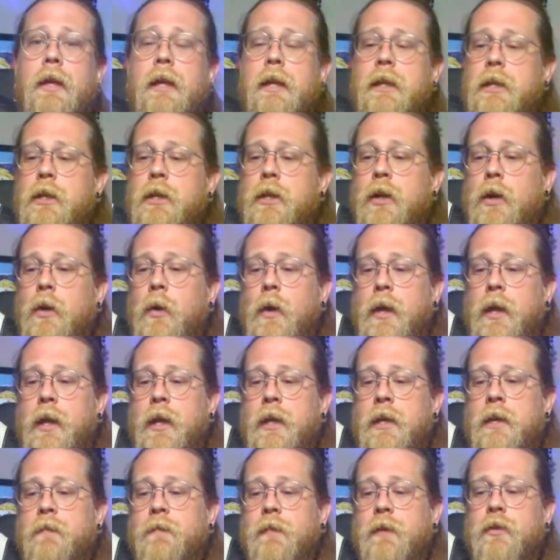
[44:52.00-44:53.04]
you know,
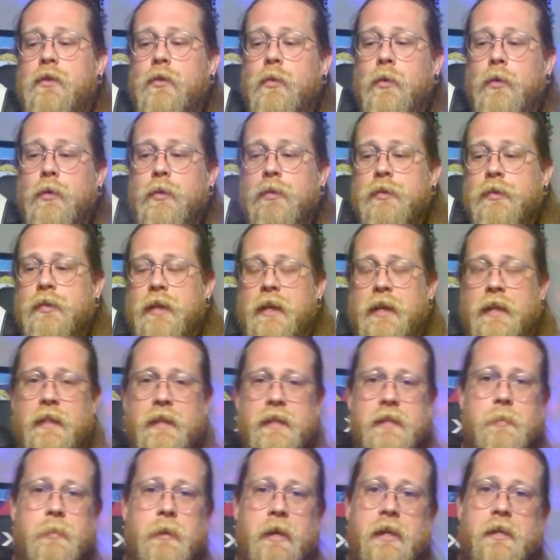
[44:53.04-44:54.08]
individuals in the
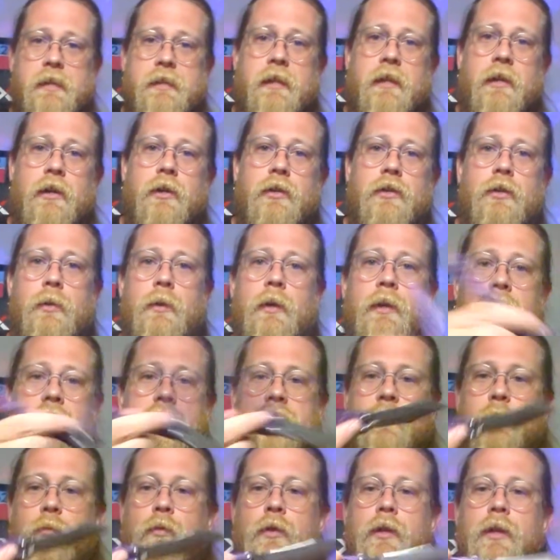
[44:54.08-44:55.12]
space that are doing
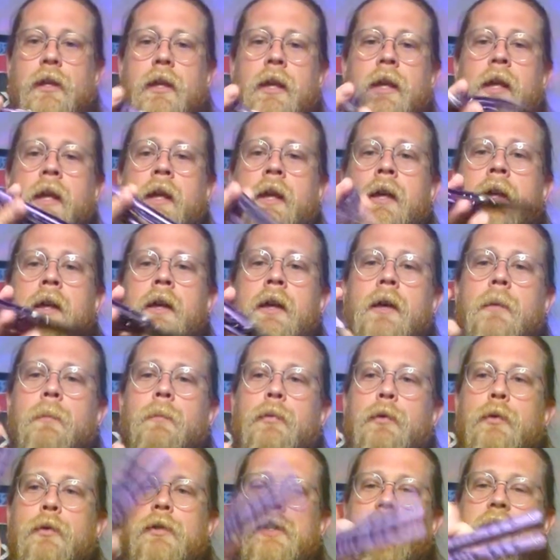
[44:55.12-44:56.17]
some really
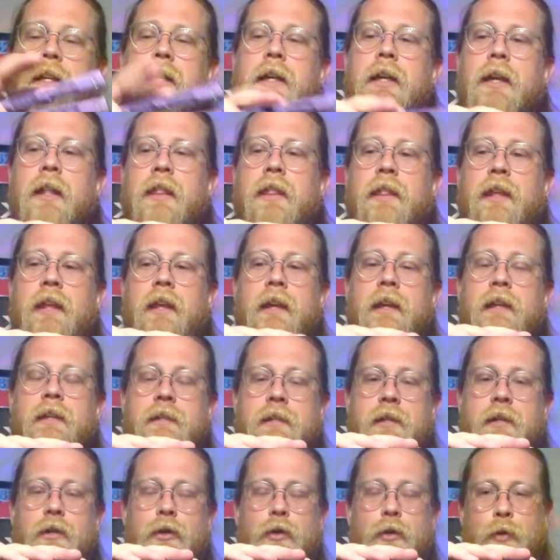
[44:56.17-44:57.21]
boutique
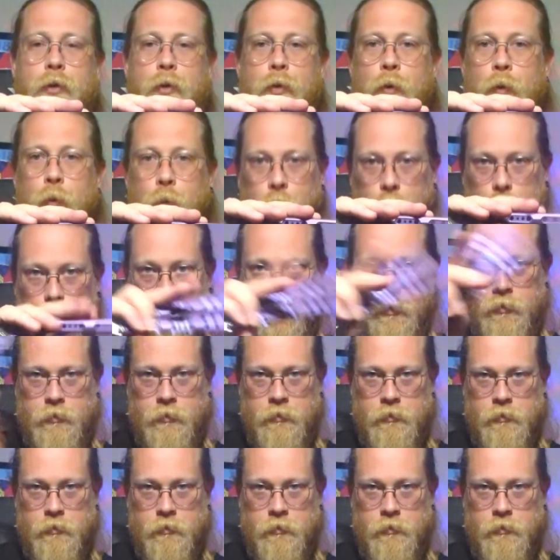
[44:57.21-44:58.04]
things that are cool.